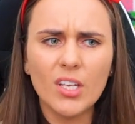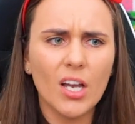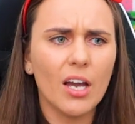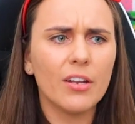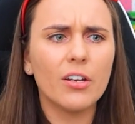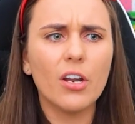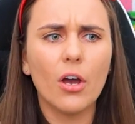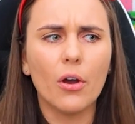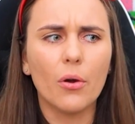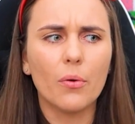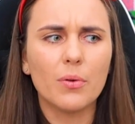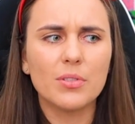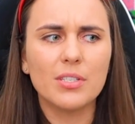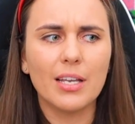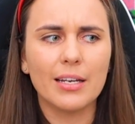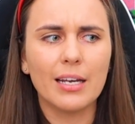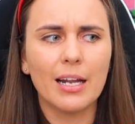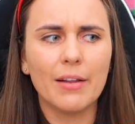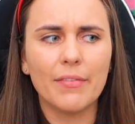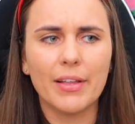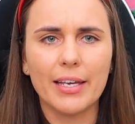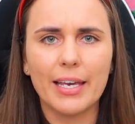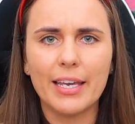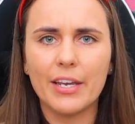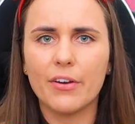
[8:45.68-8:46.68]
I don't know, it was like
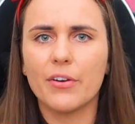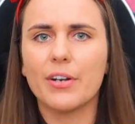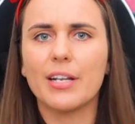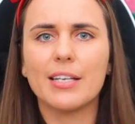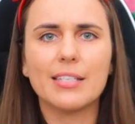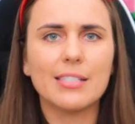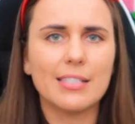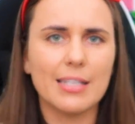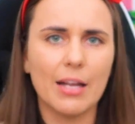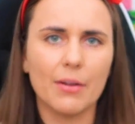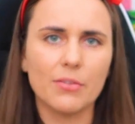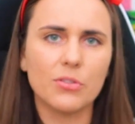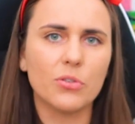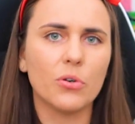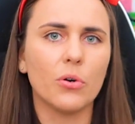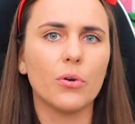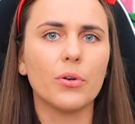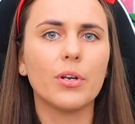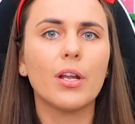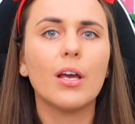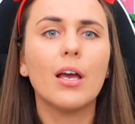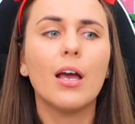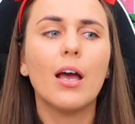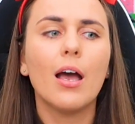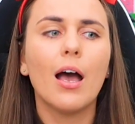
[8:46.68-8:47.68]
kind of like, here it is, now it's
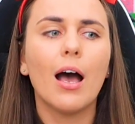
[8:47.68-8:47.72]
gone.